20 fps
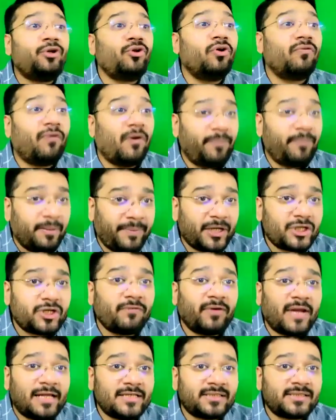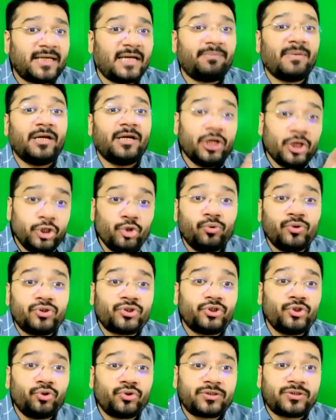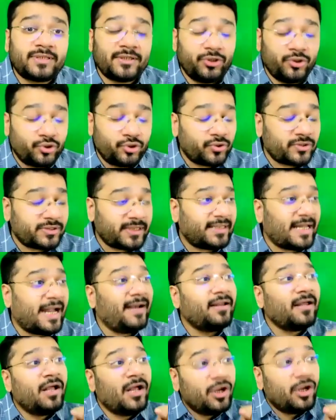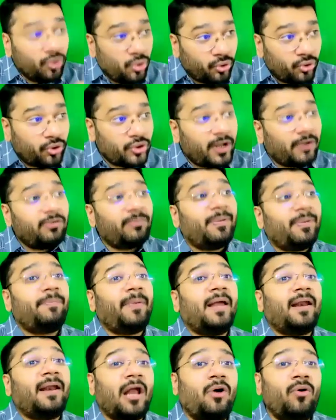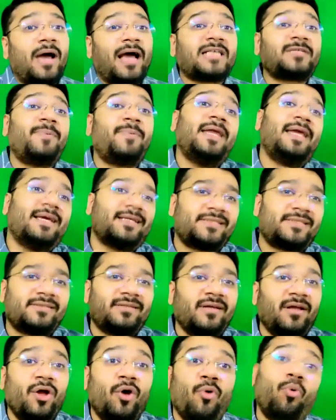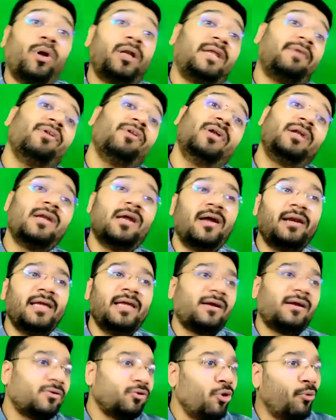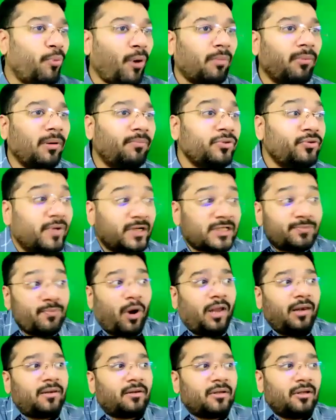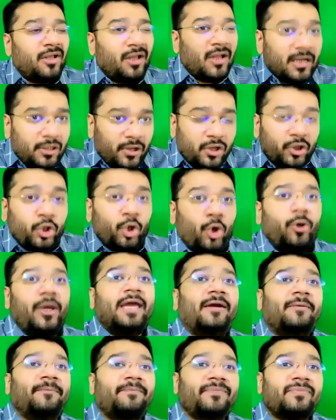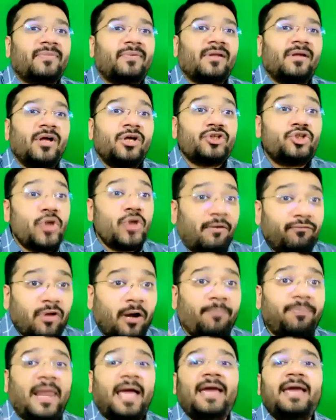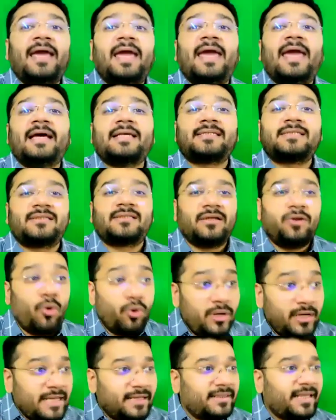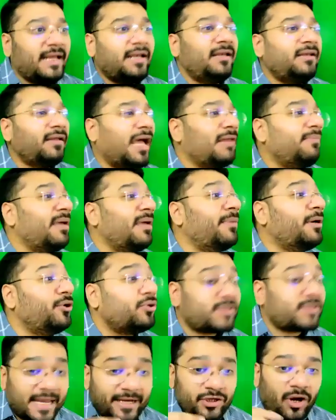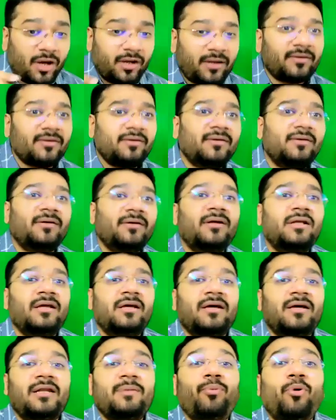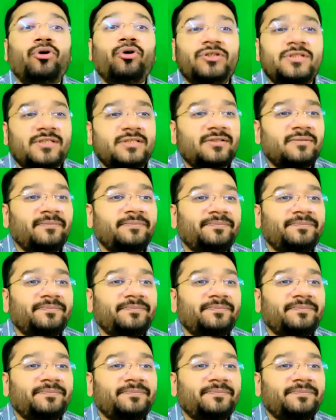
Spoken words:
for preparation of financial statement, you should say that, no, you have to prepare now as per AS. Whatever you did earlier, no problem. You are small. You are growing. So you have to apply AS. Only then I'll be able to sign your reports.